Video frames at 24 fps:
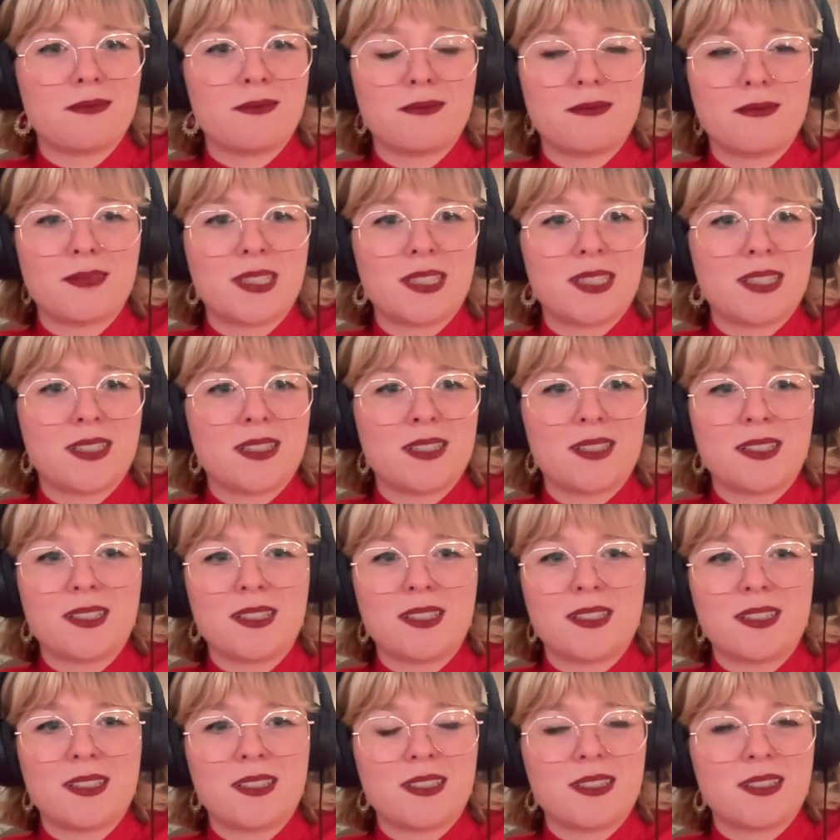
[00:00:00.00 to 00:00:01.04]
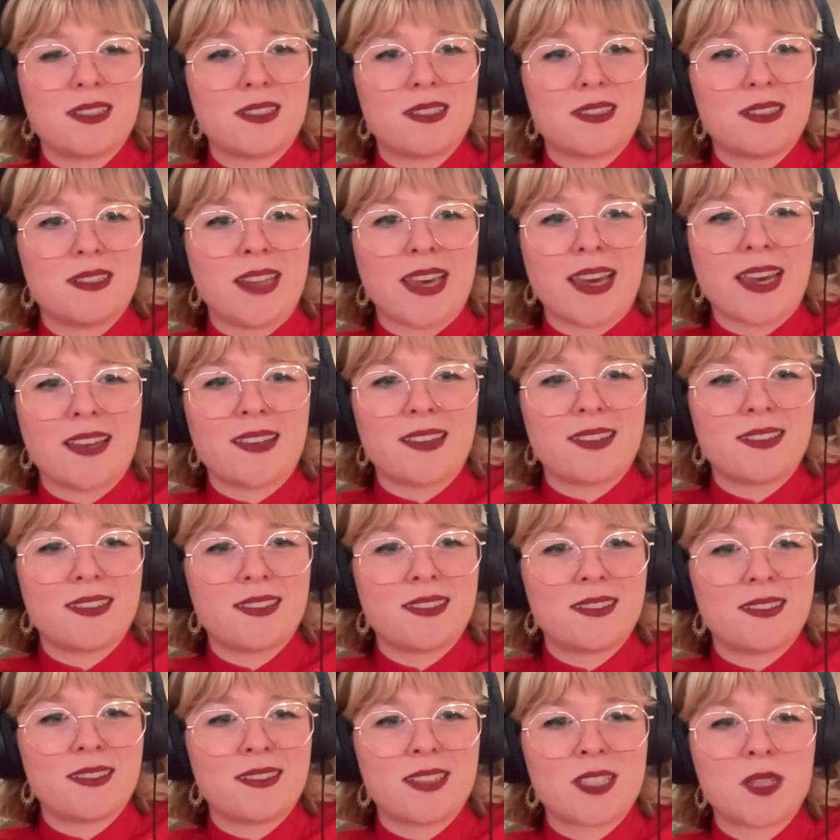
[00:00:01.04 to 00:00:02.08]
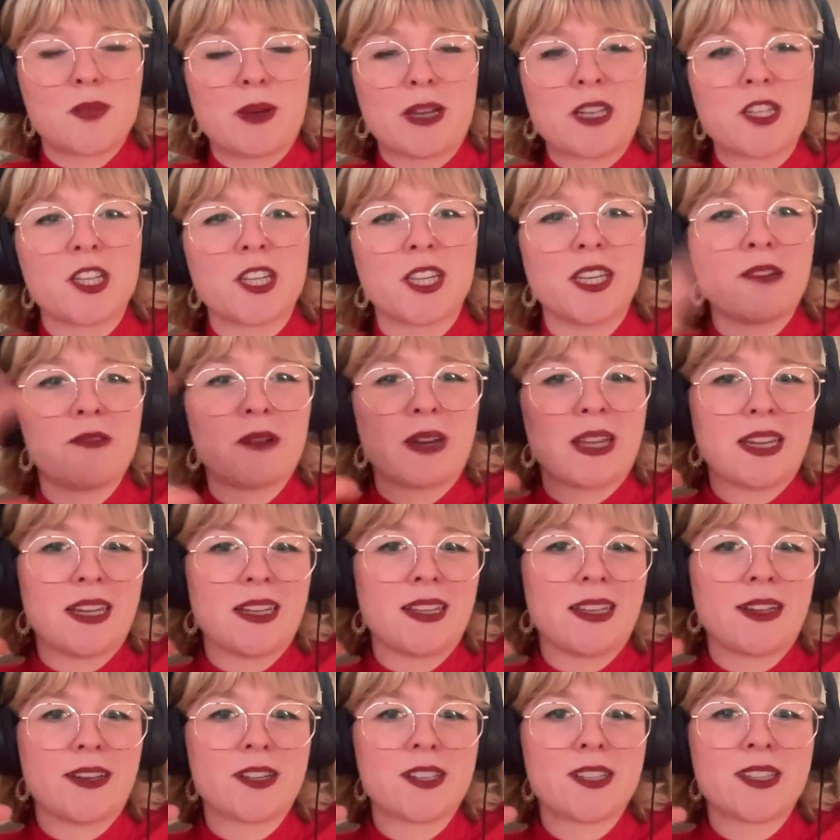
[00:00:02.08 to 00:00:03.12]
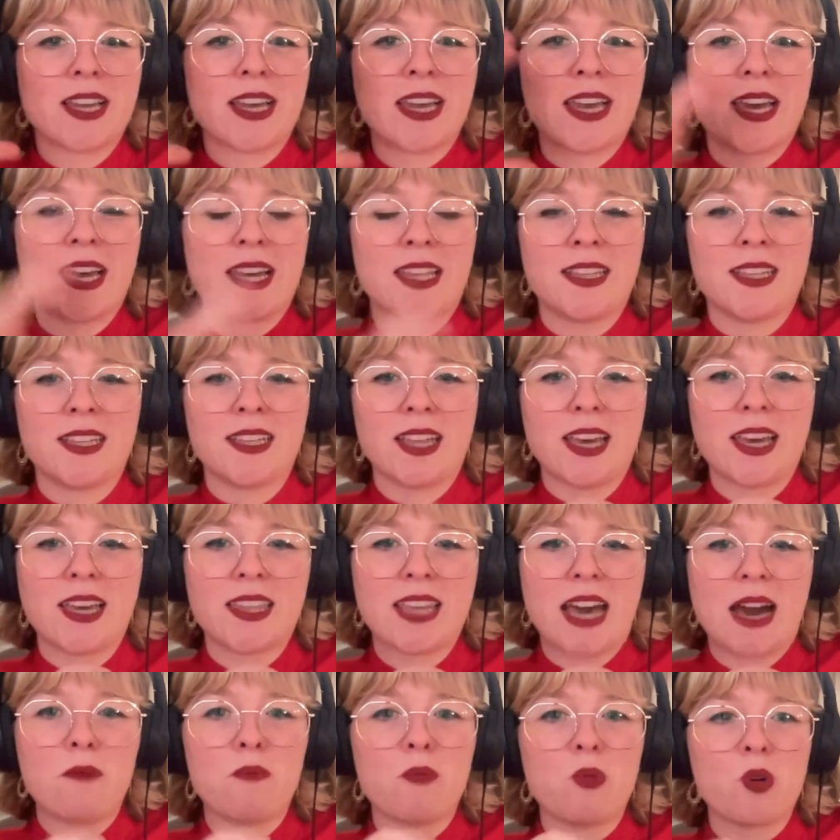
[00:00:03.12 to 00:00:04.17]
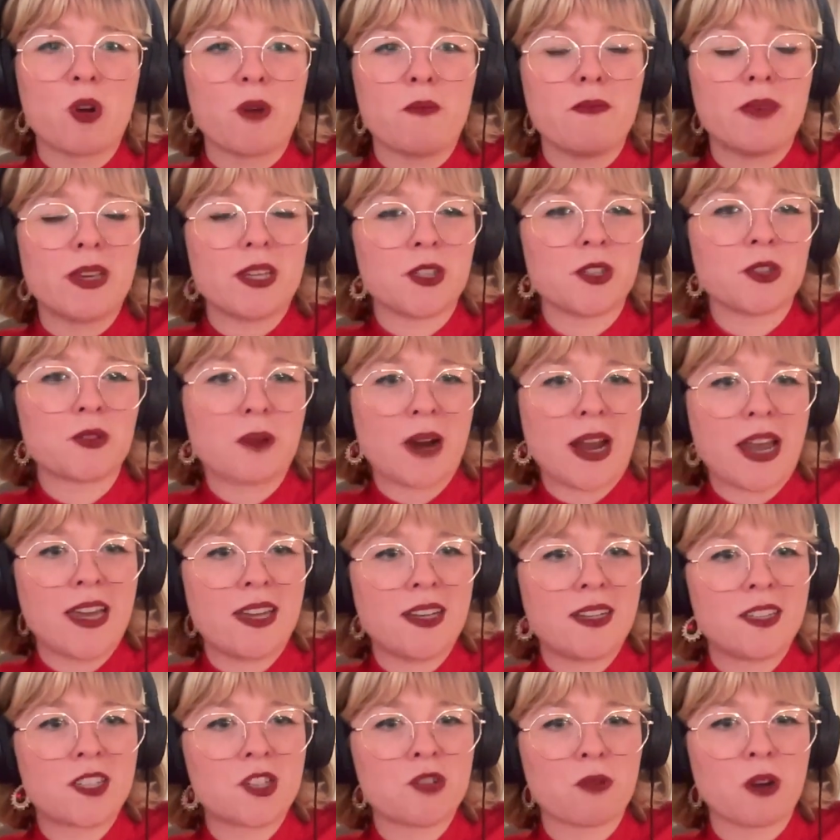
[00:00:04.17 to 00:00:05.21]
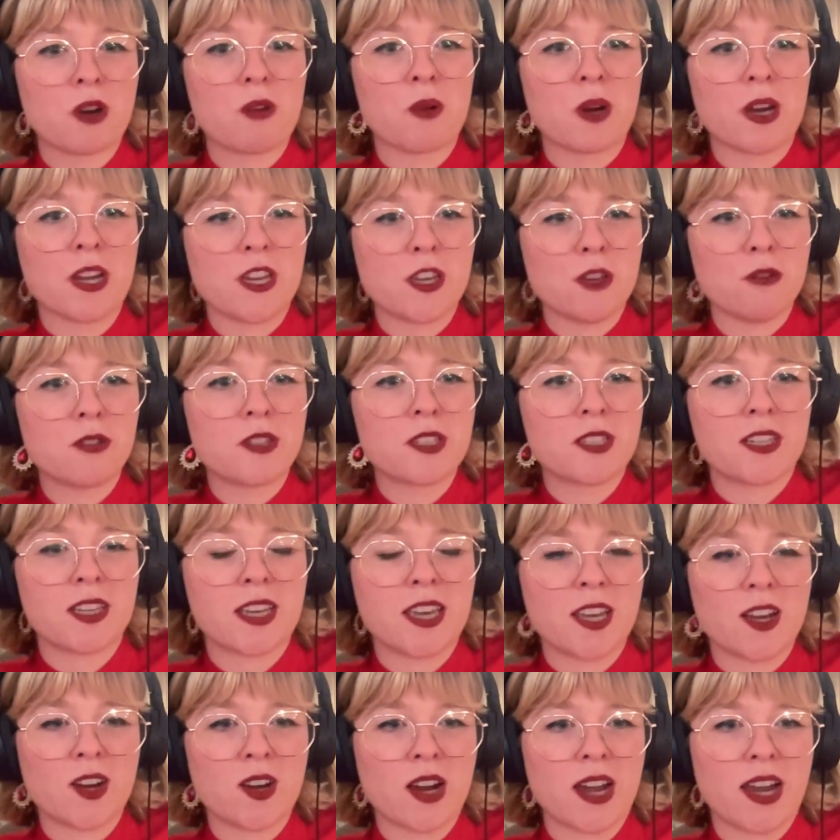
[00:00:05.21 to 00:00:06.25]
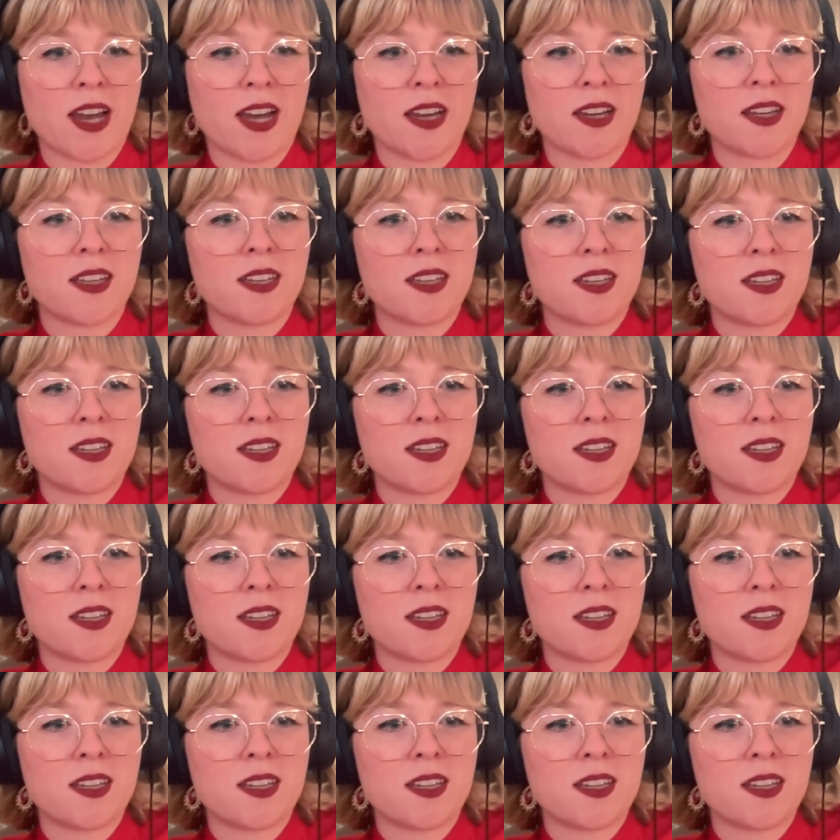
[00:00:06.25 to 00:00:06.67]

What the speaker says: Like, especially when they're singing in the like that more middle range where we're used to hearing